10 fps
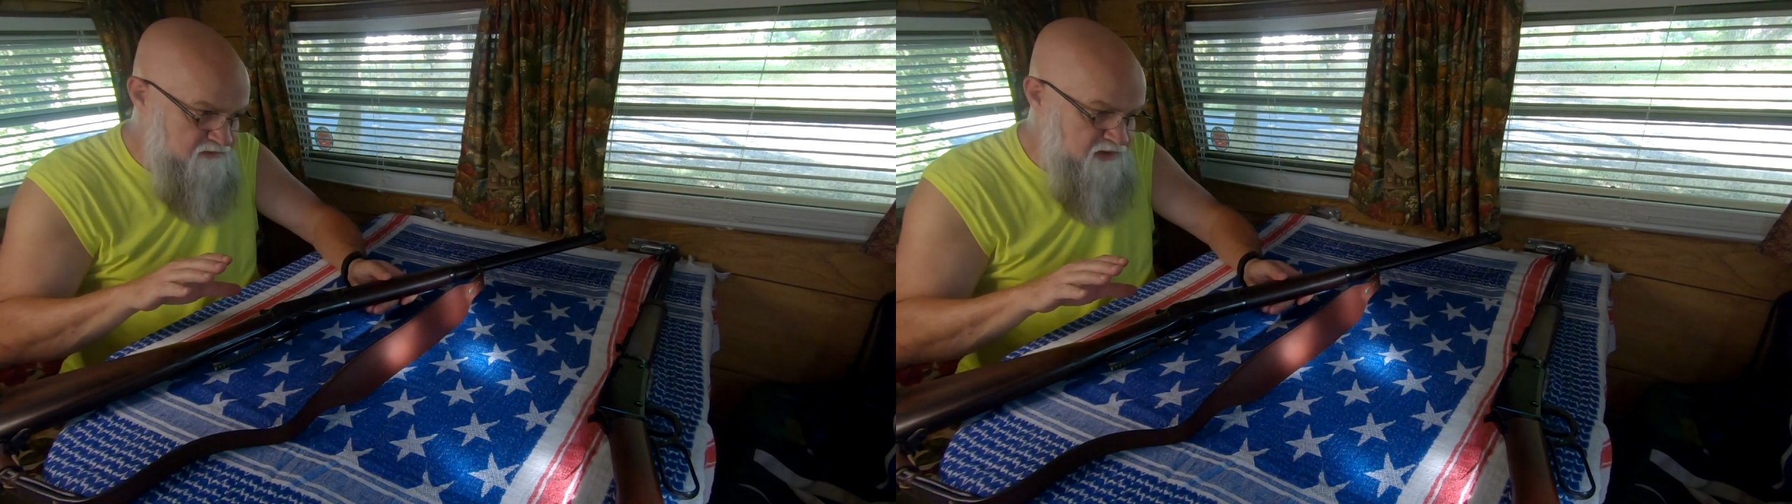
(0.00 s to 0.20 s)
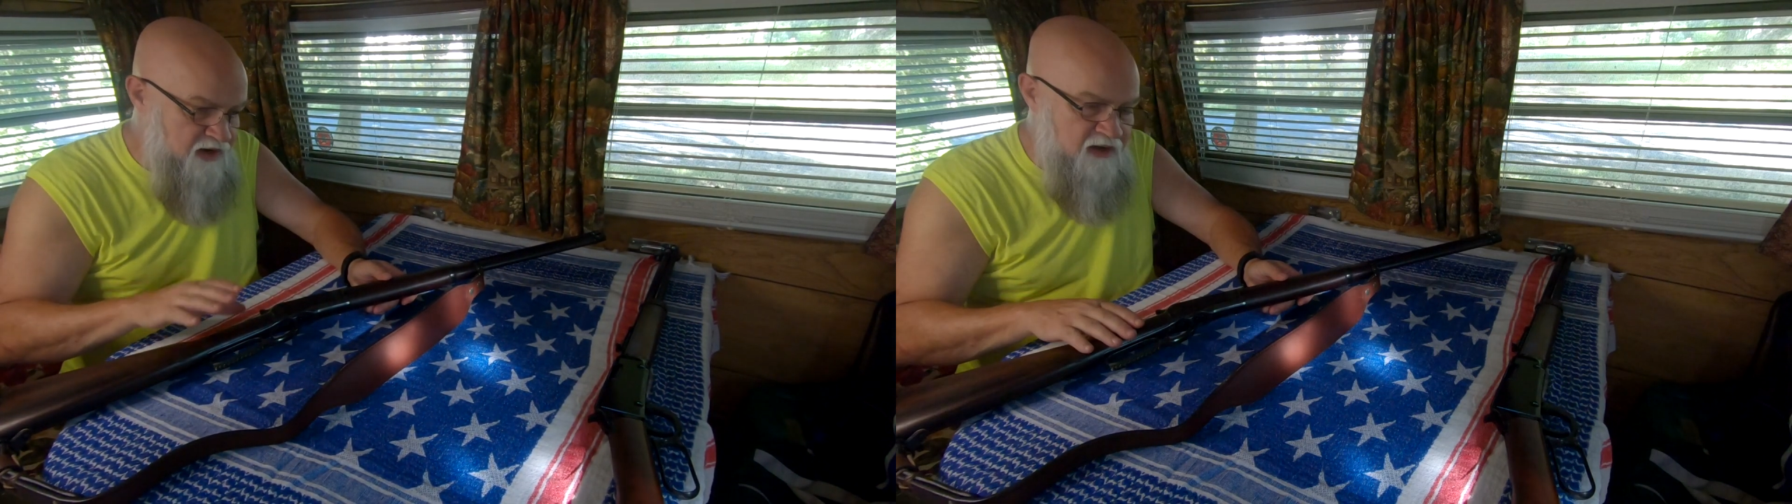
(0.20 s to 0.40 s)

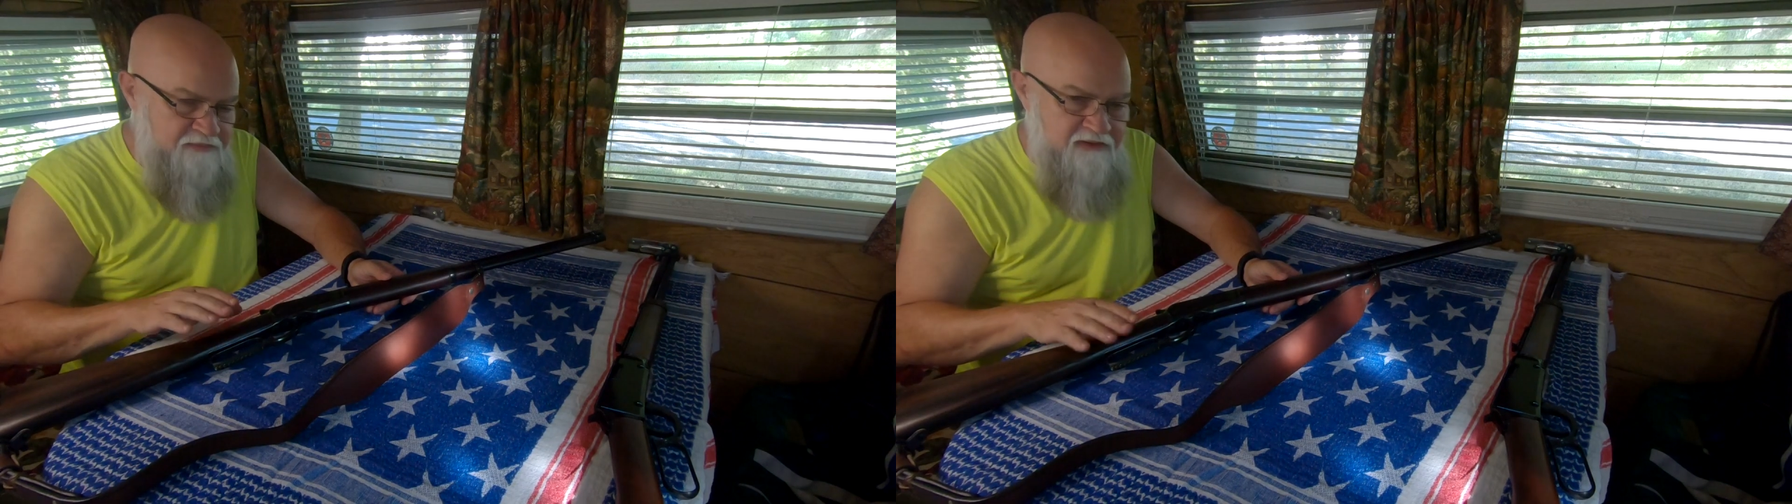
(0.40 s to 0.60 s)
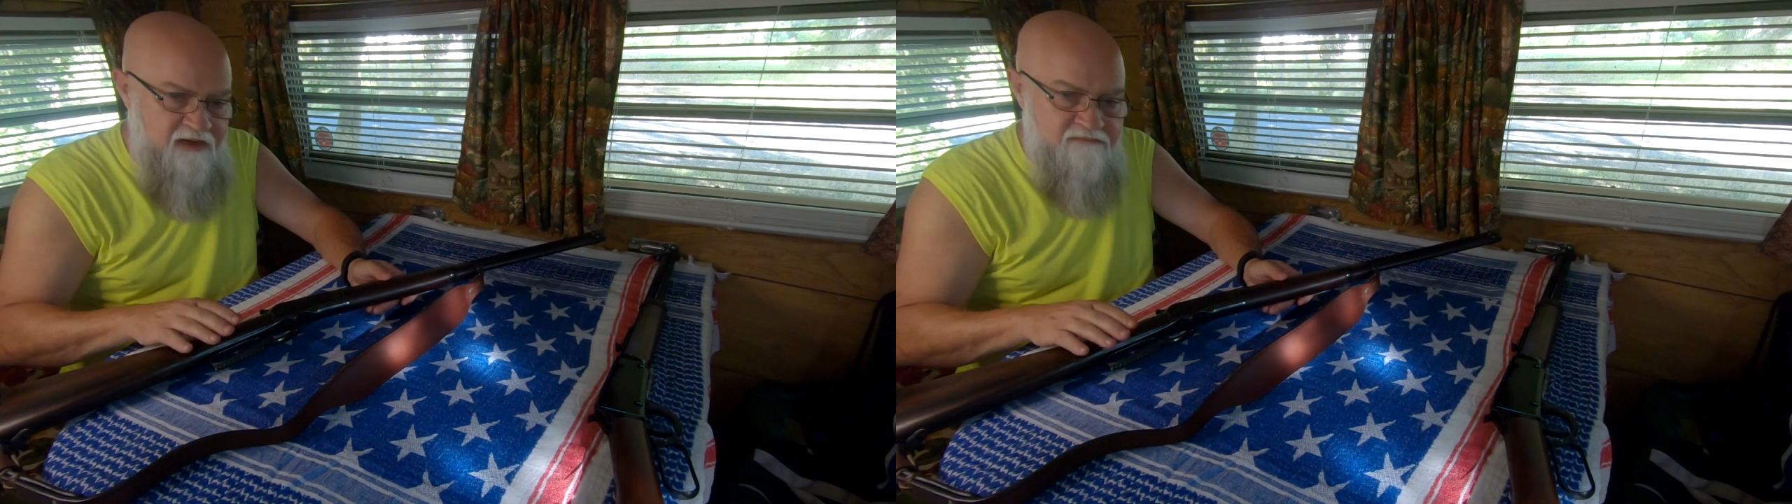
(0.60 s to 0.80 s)

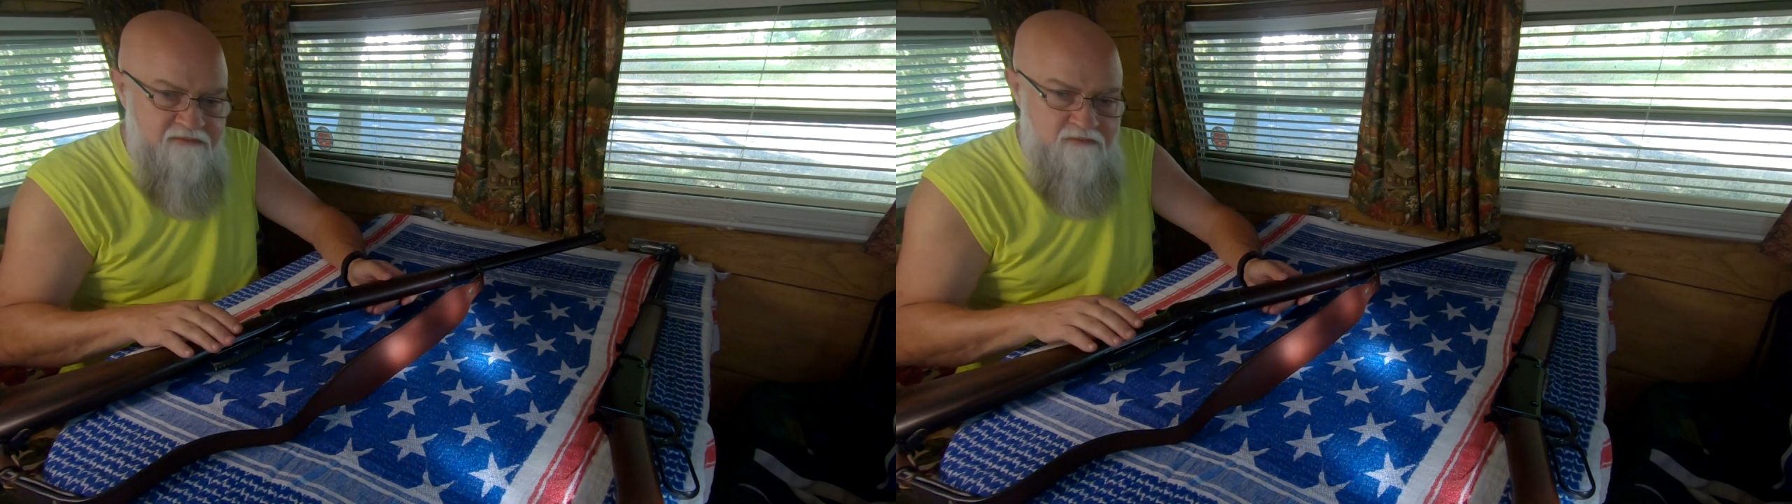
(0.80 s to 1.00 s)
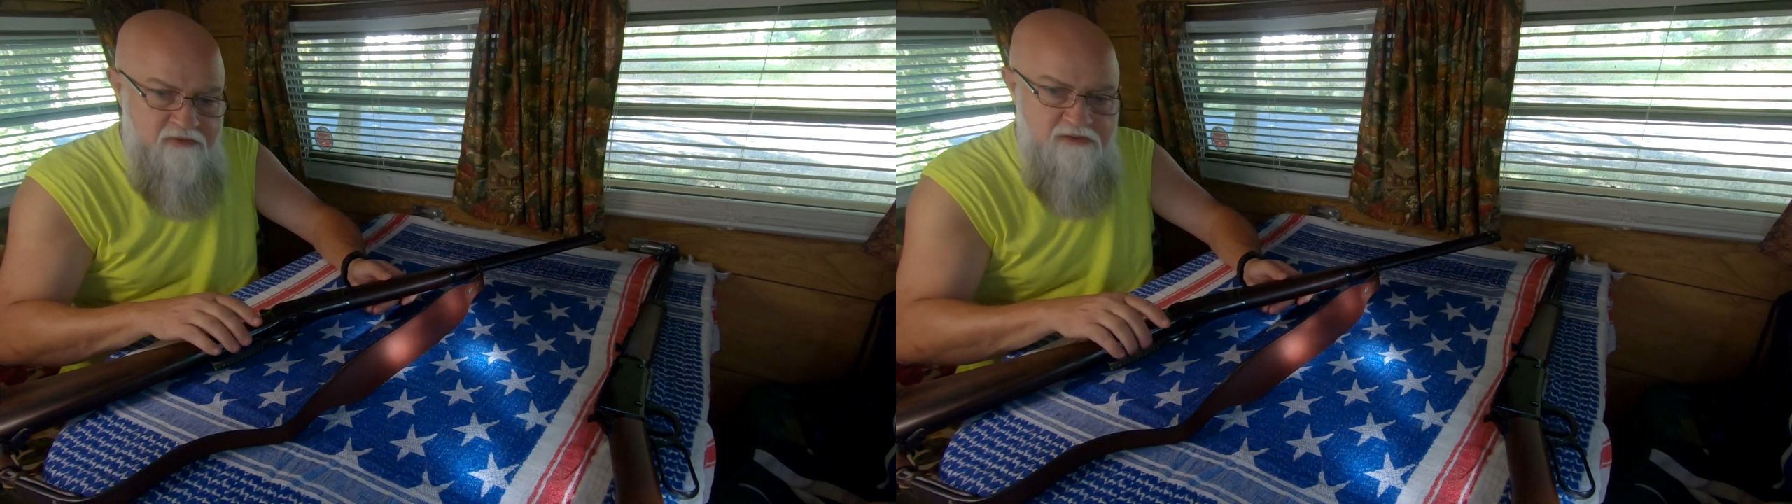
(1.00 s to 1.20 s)
copied after
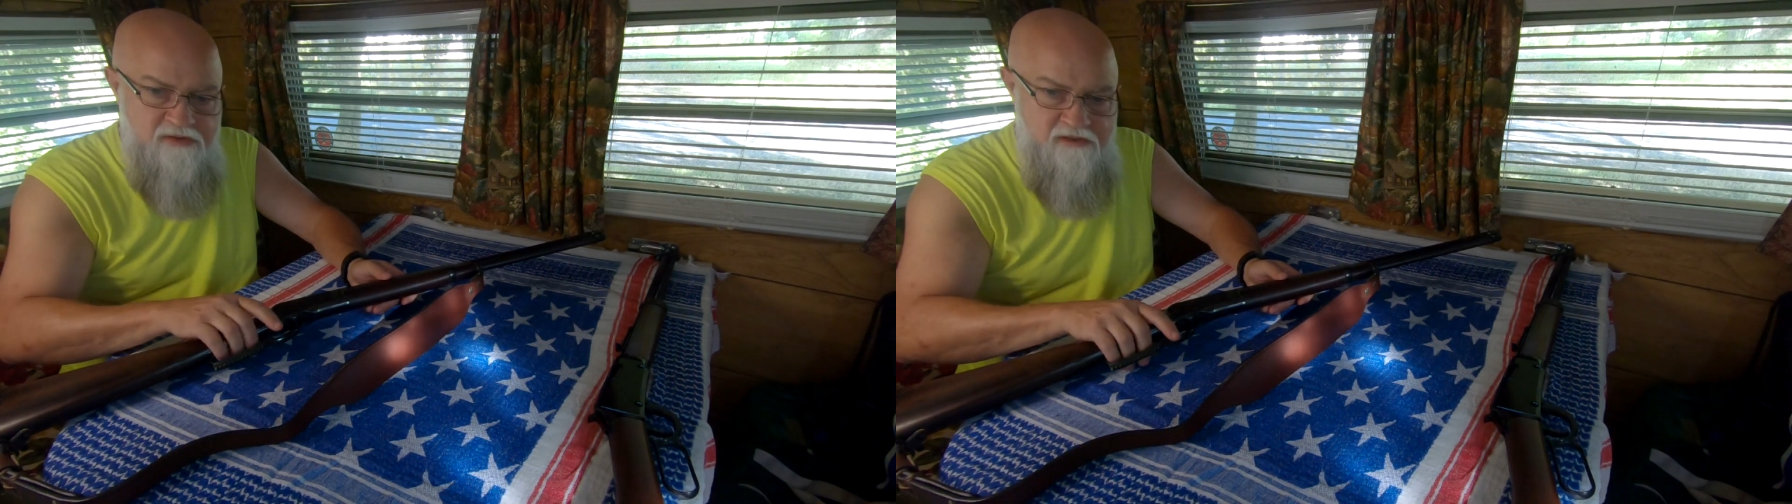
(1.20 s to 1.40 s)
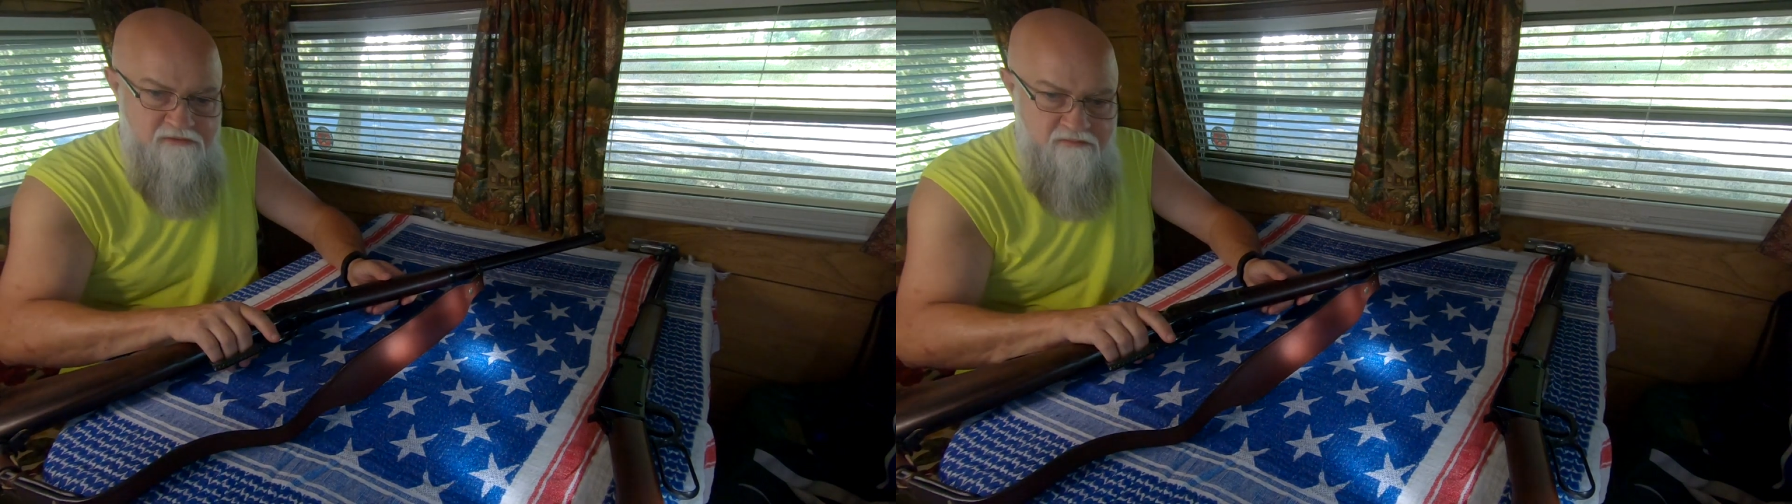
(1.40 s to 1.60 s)
the
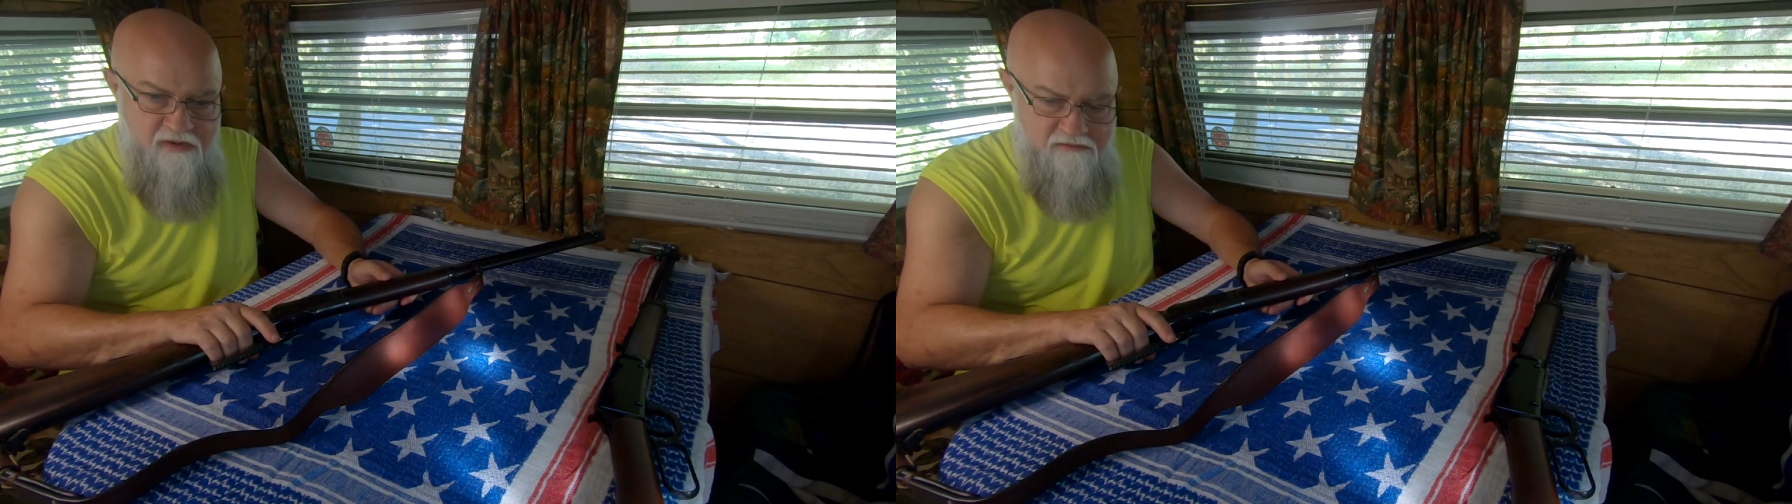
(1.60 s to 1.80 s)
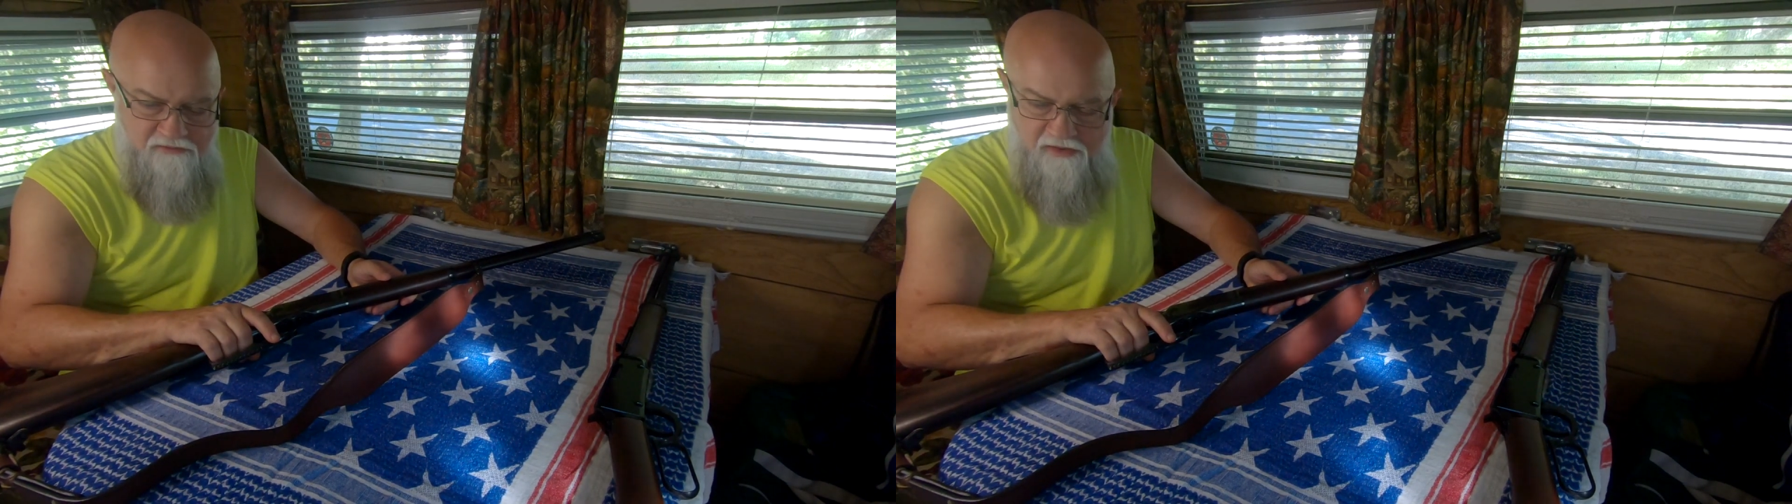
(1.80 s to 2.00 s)
Winchester Model